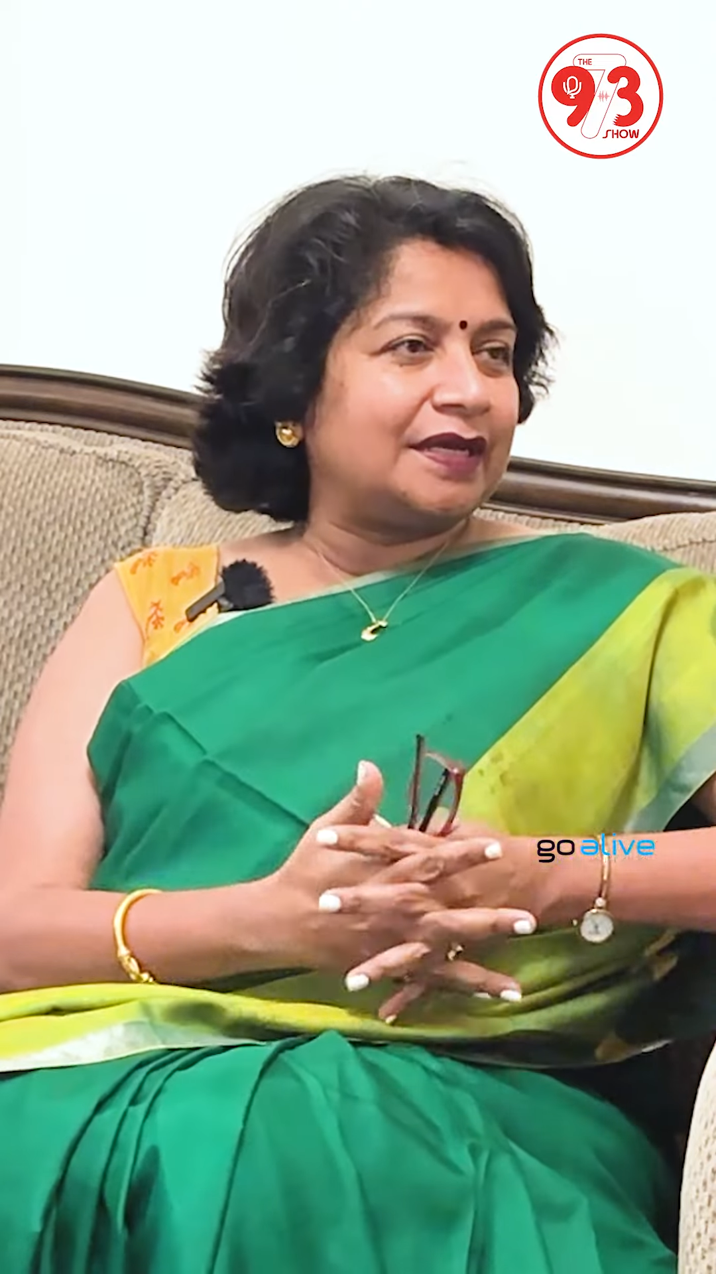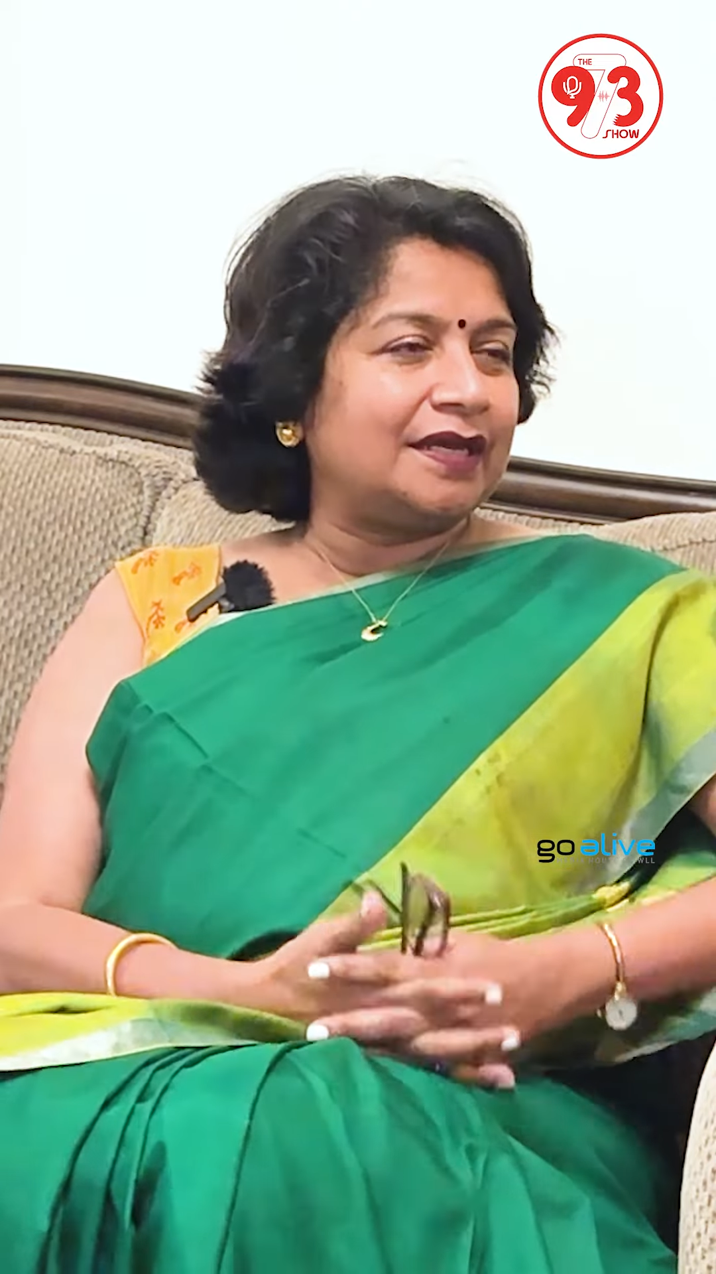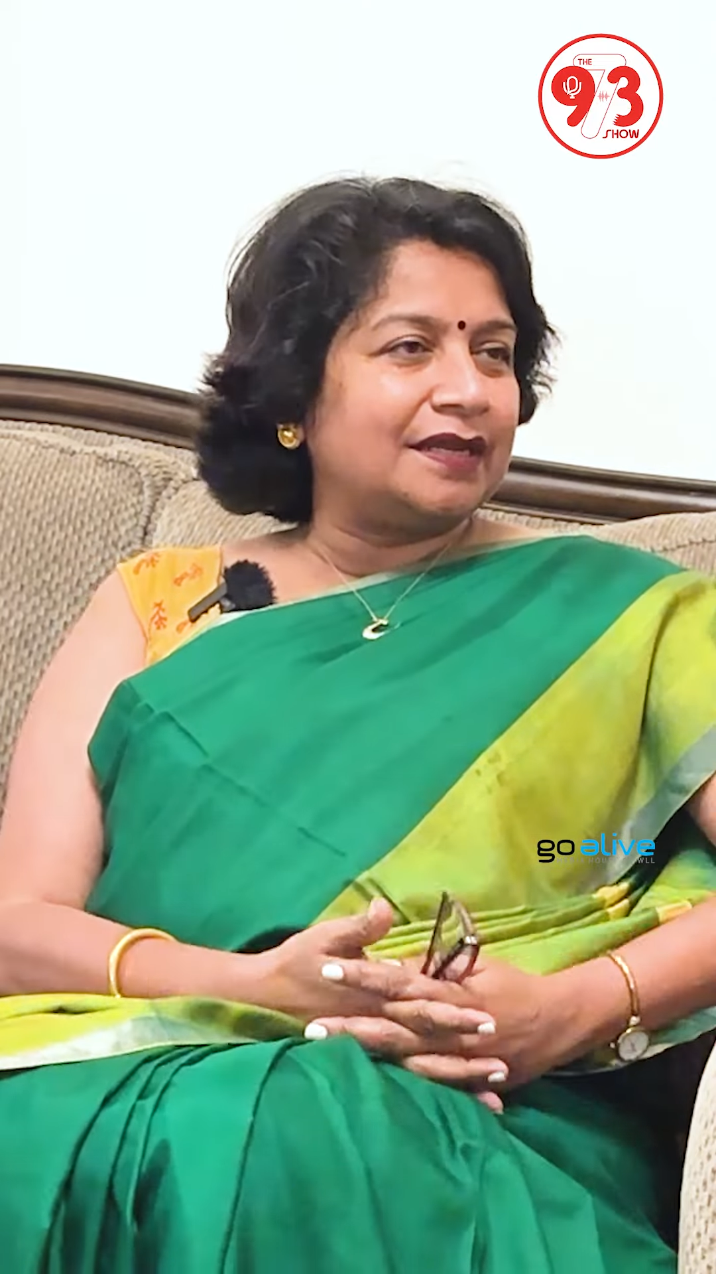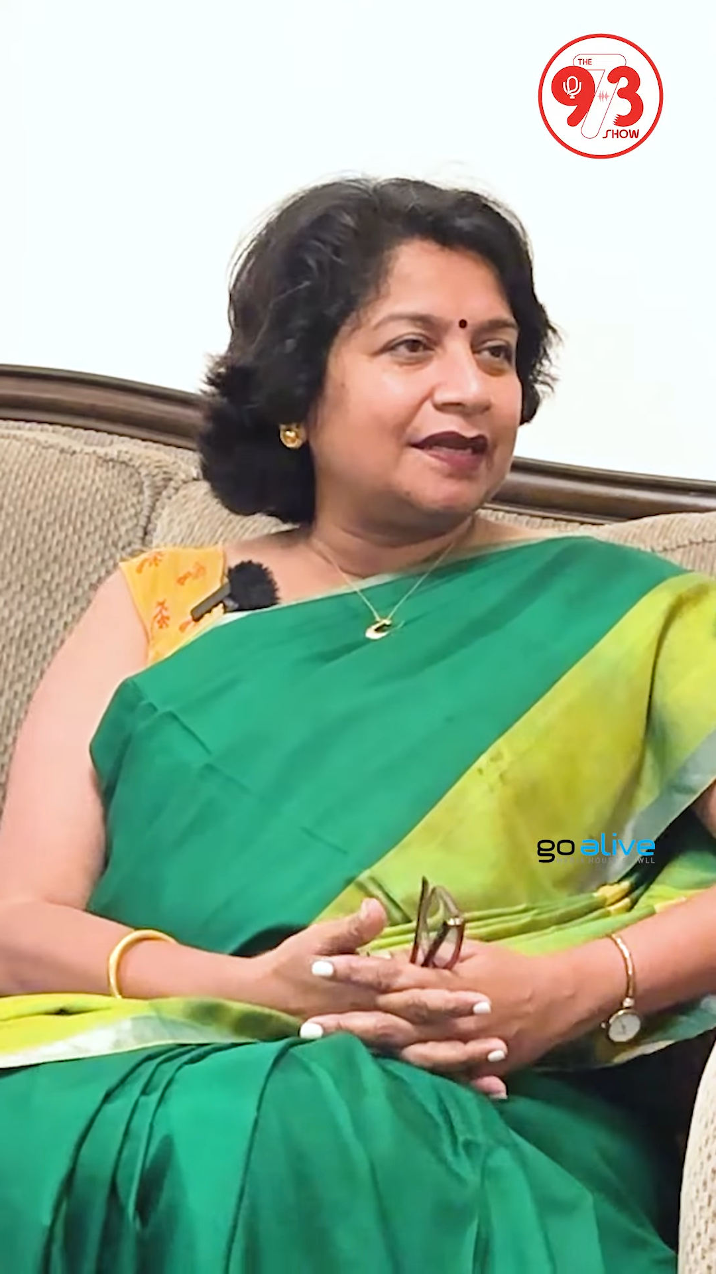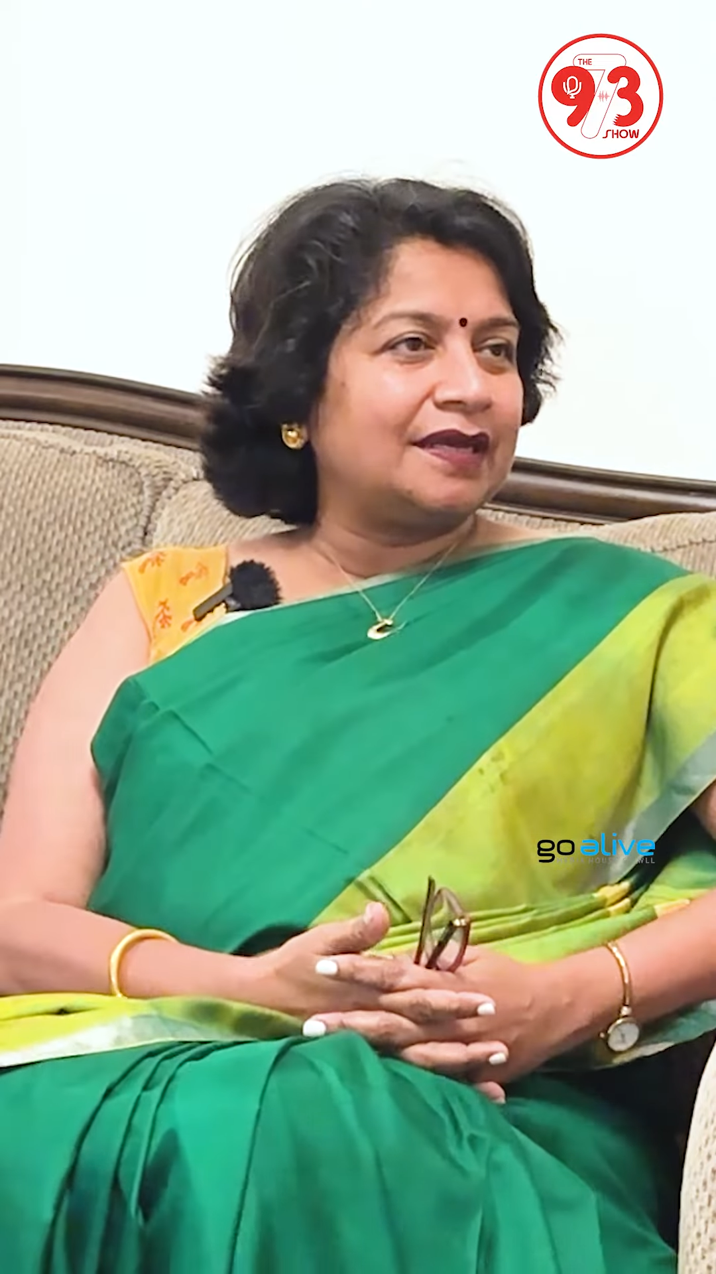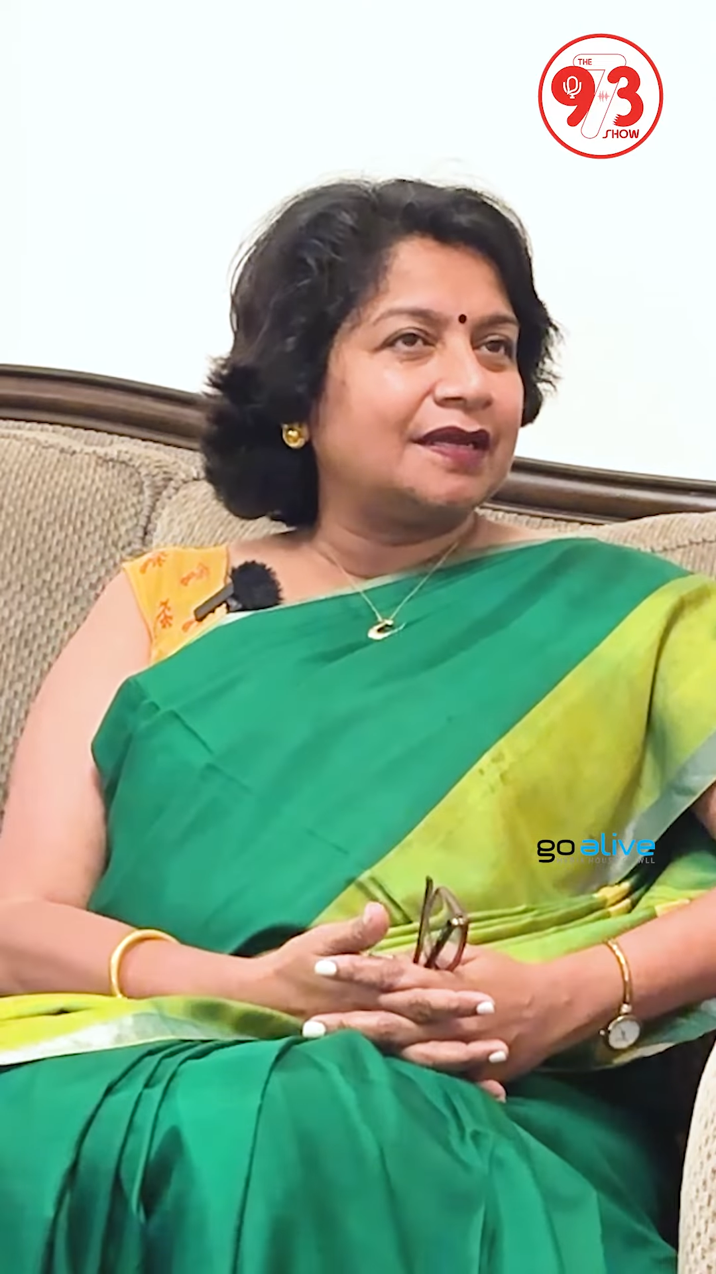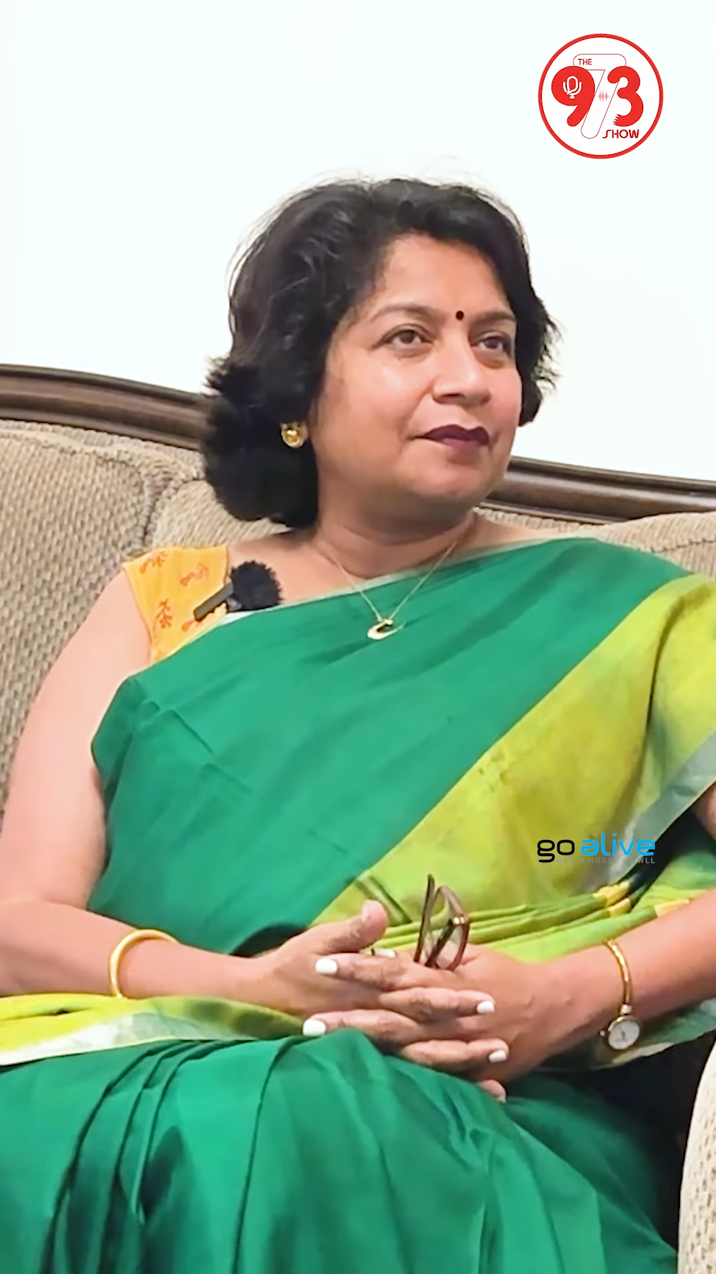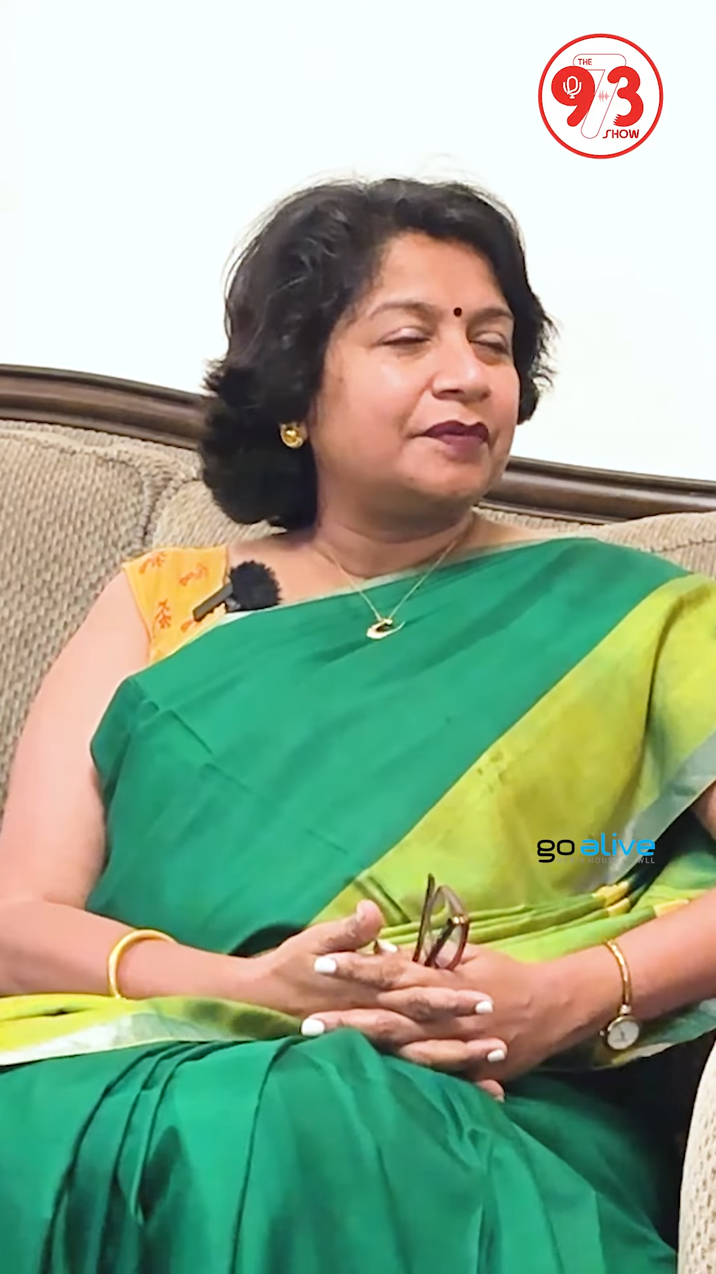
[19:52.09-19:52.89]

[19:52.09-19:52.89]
again and again.